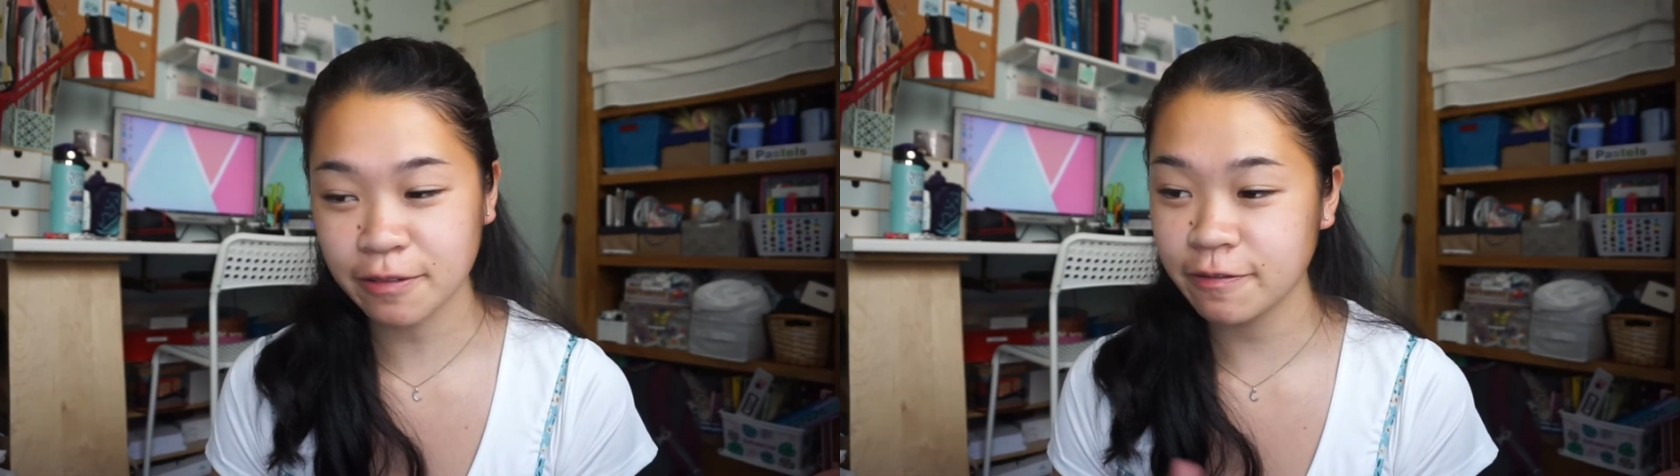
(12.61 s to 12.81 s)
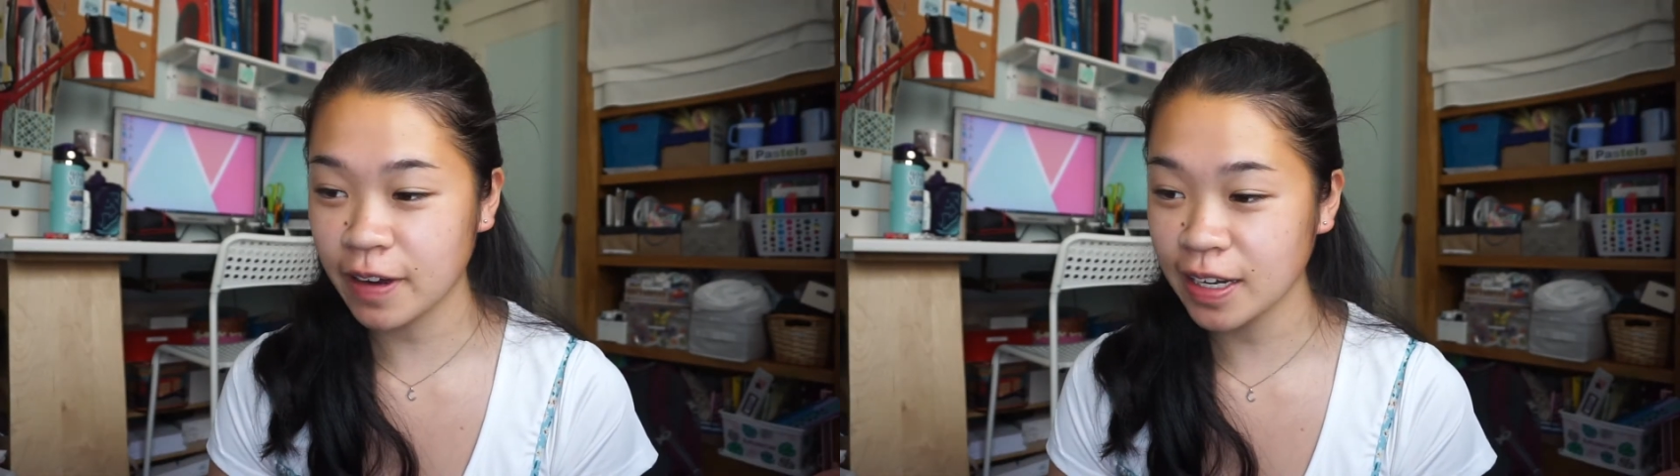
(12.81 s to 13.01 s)

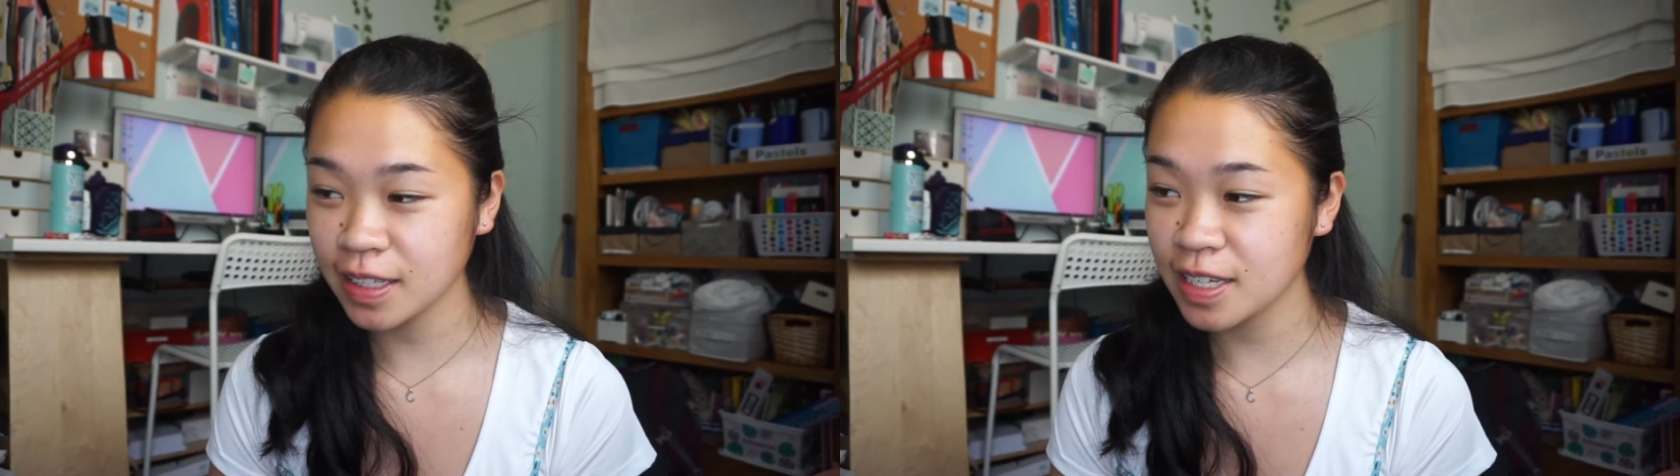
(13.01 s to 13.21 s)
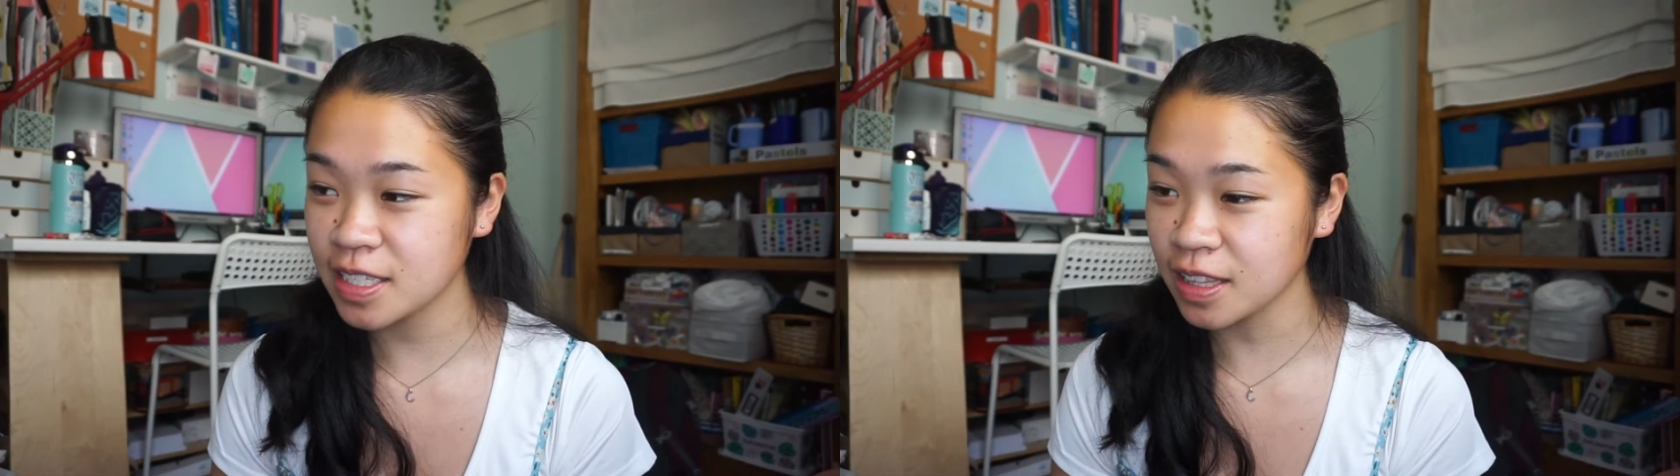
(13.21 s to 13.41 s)

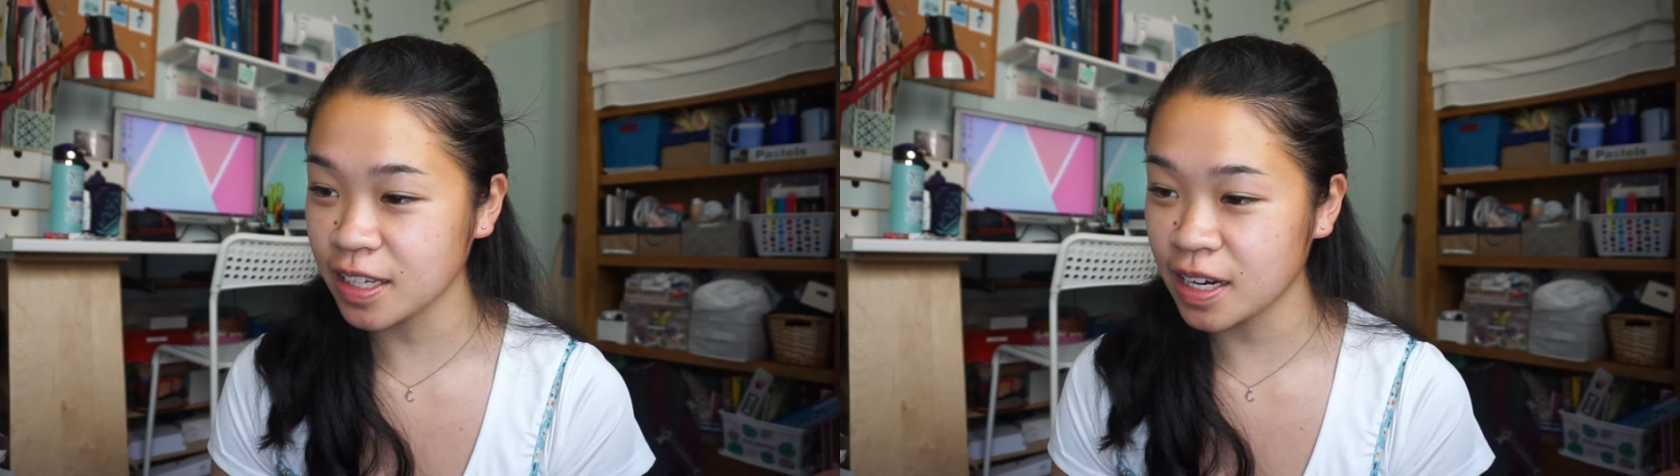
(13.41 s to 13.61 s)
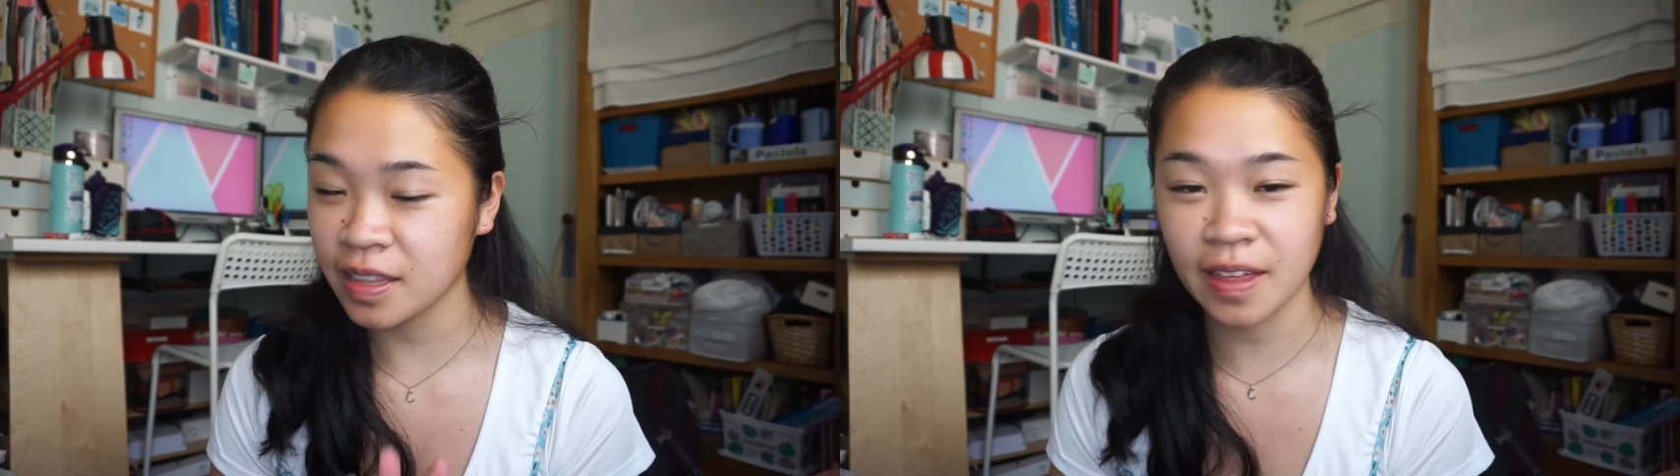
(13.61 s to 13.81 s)
finally
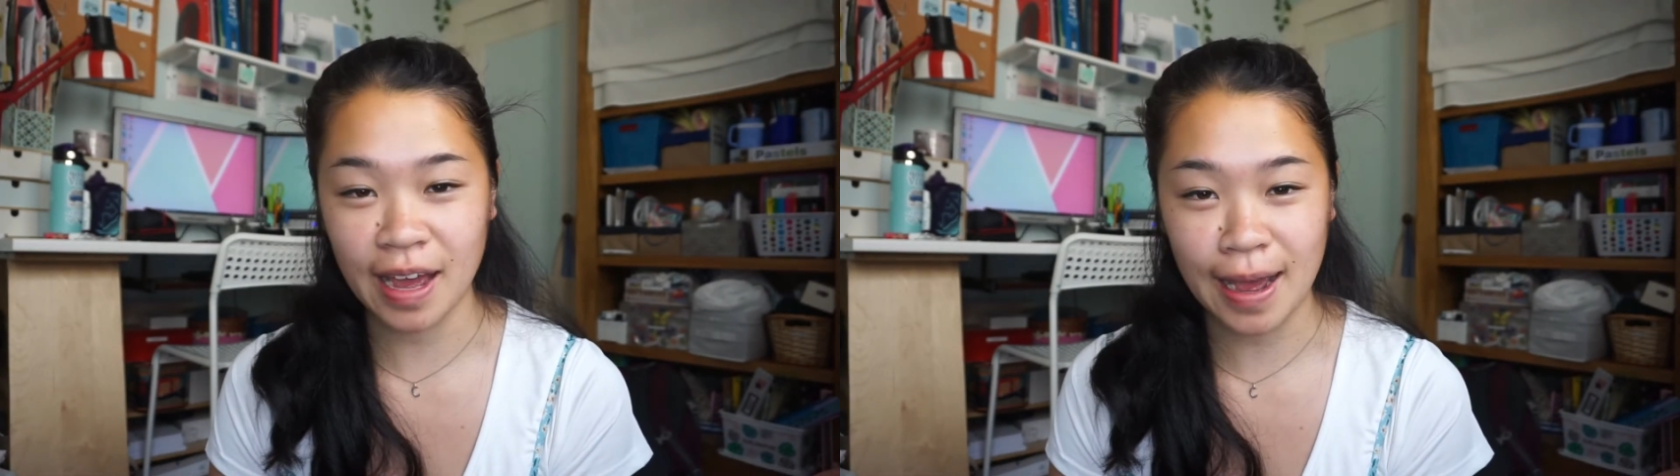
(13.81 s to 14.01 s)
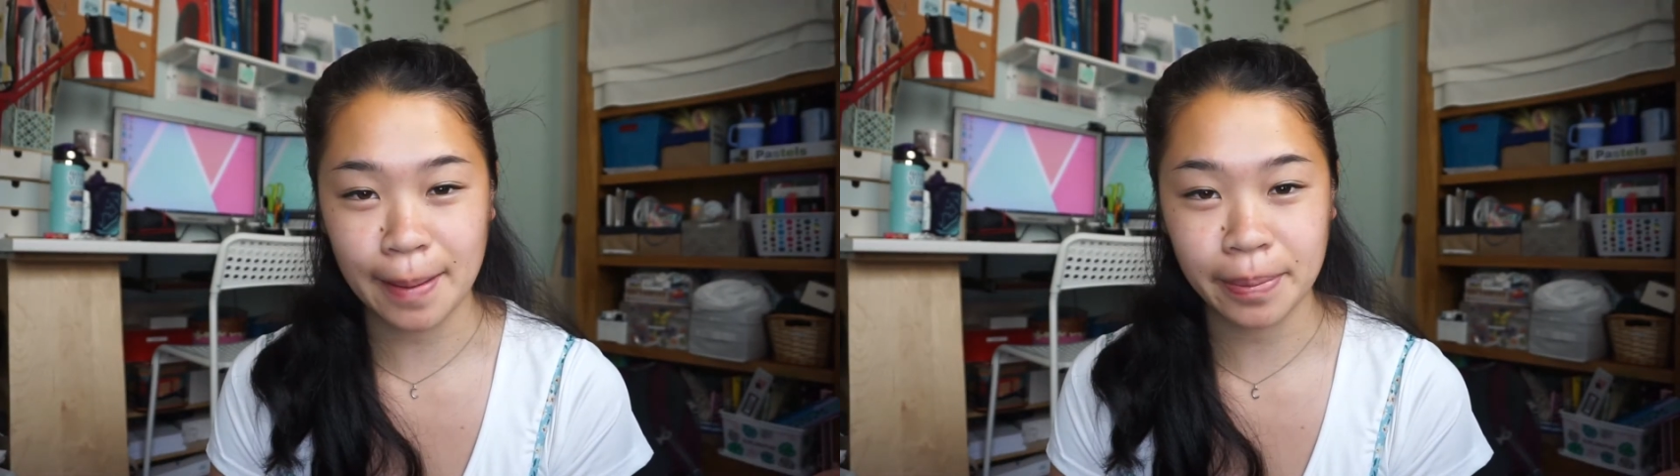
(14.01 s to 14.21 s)
deleted the
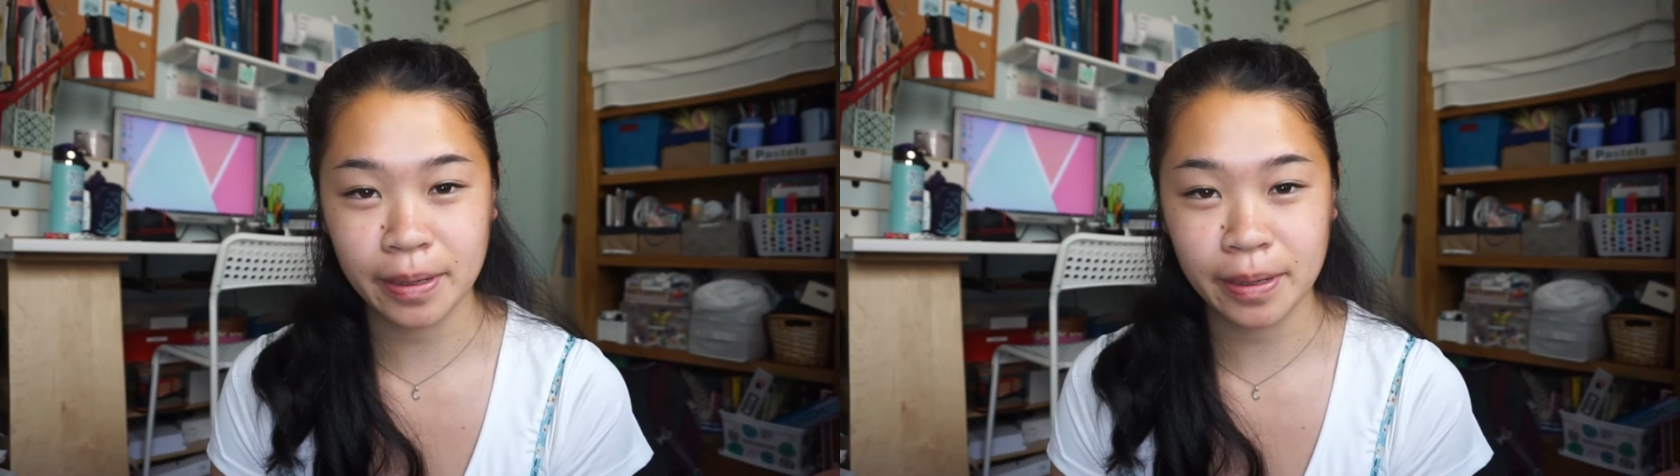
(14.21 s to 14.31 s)
app.